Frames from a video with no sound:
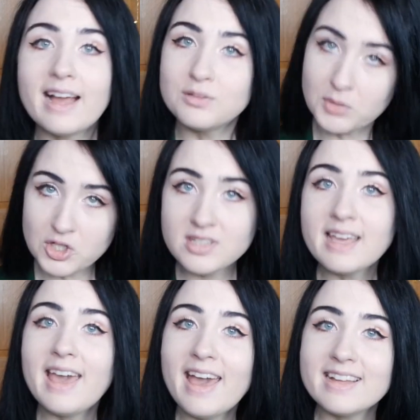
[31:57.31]
as much as
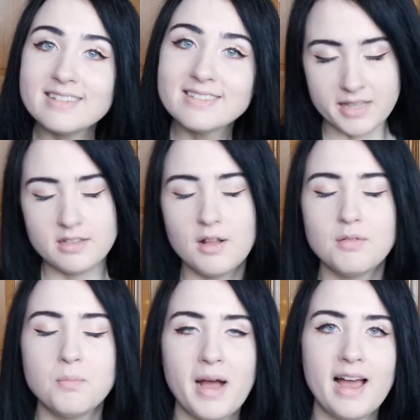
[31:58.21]
I can based
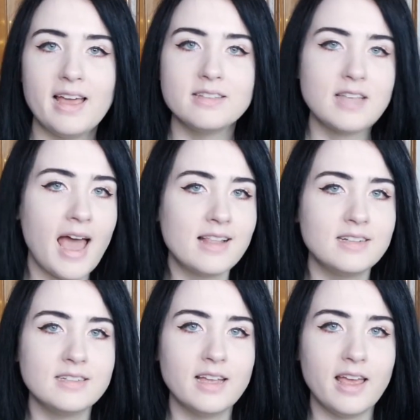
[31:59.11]
on my
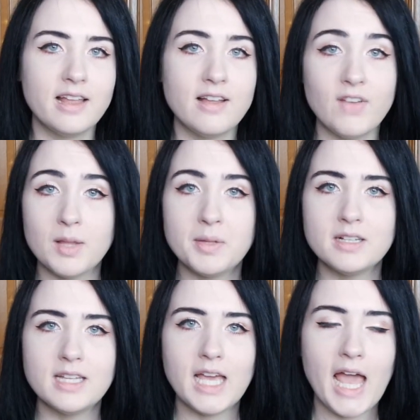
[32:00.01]
talent and
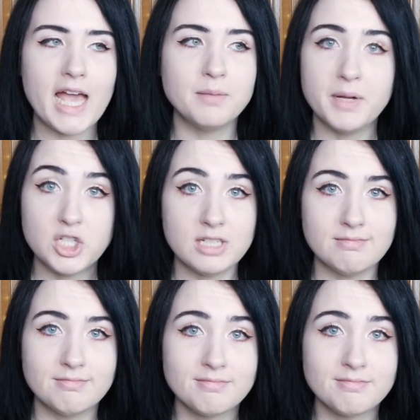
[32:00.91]
availability and budget.